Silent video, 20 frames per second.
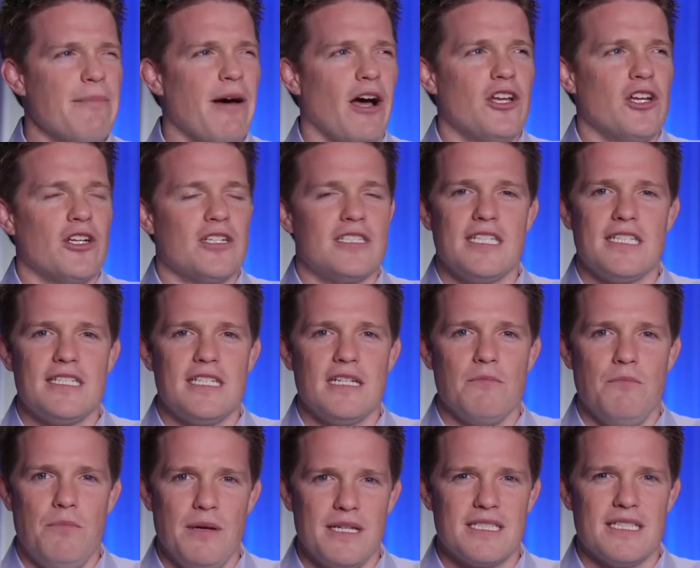about your
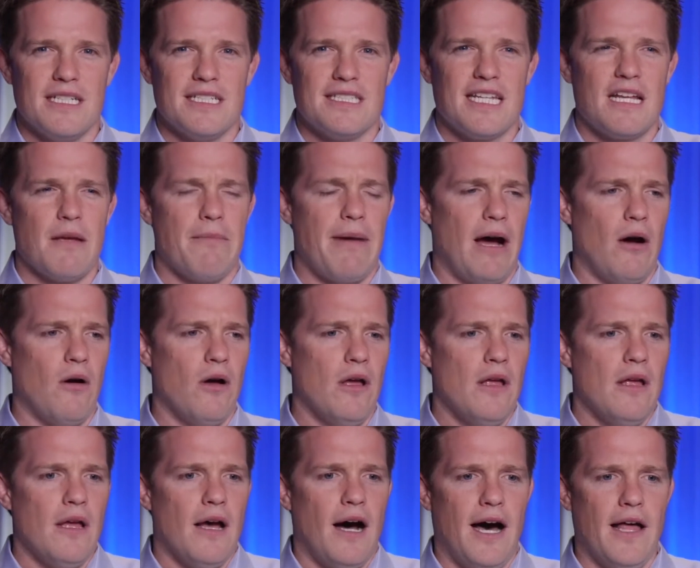existing business. Think about
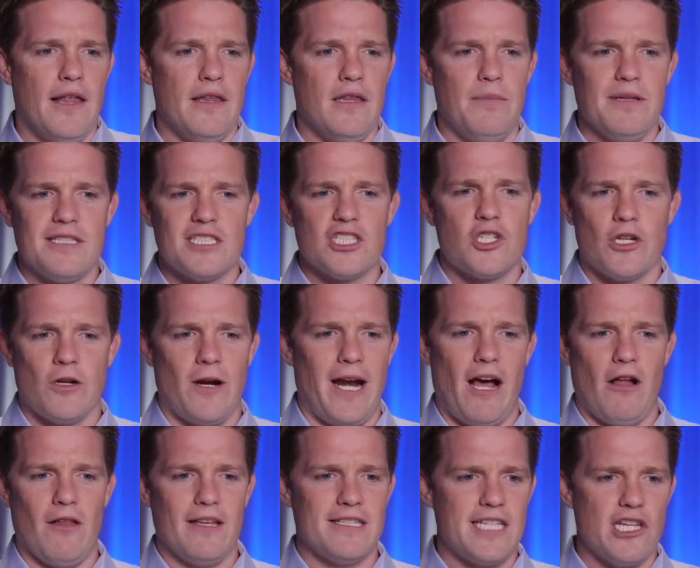the business you're in
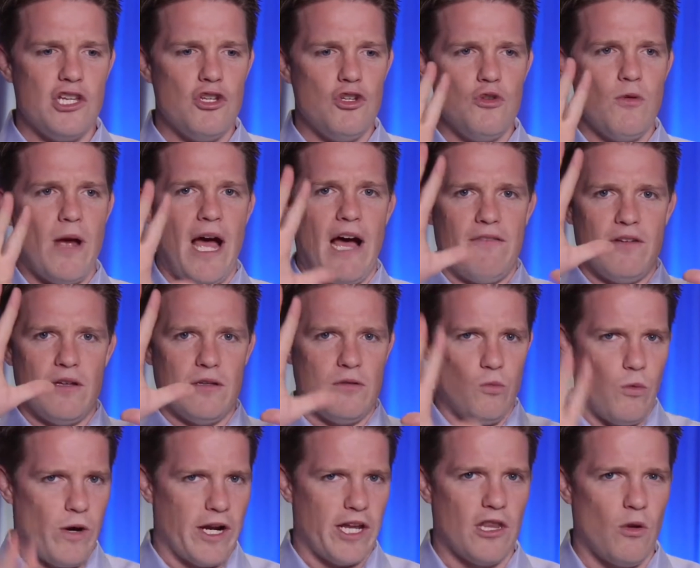right now. Let's say you do have a
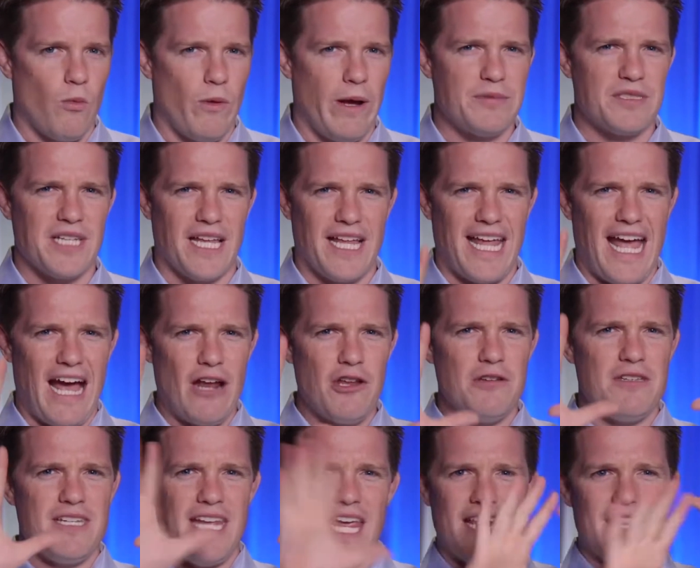regular website. Like, how do
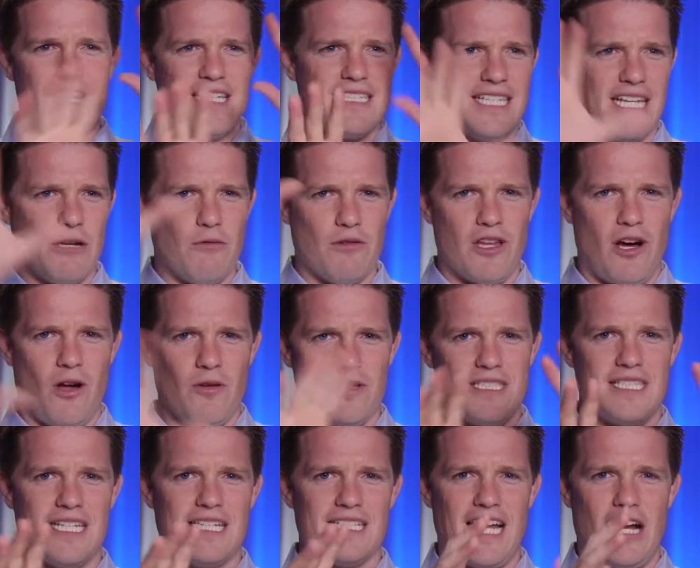you take this thing with all
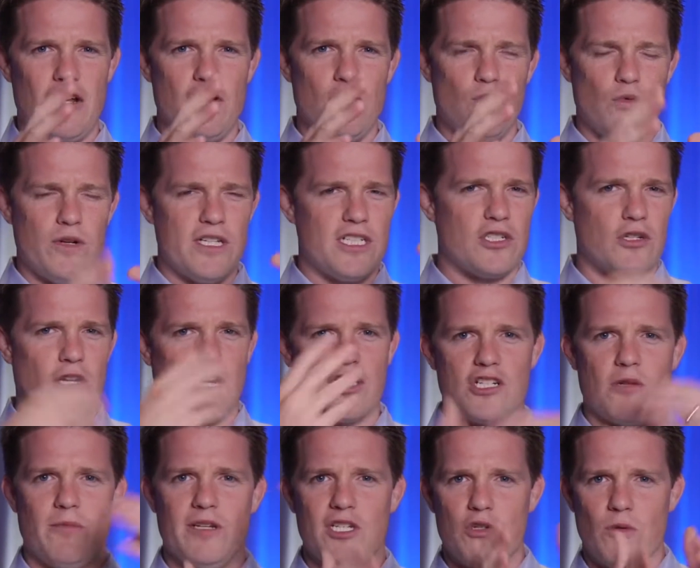these things? How do you
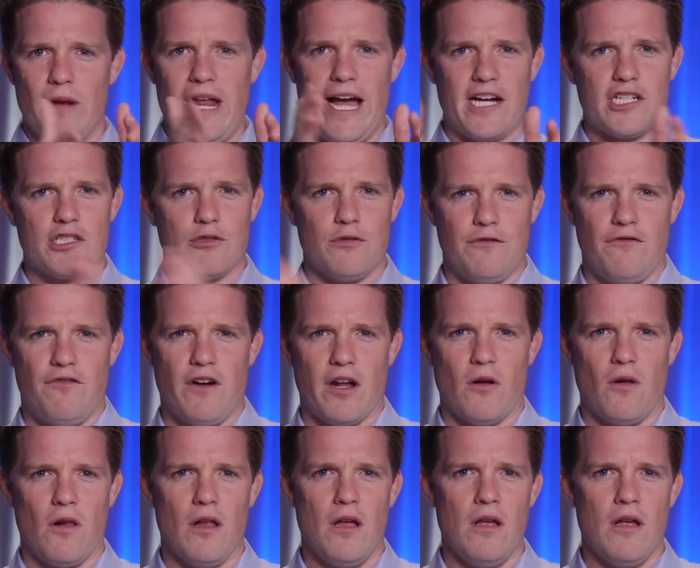restructure them into an actual funnel?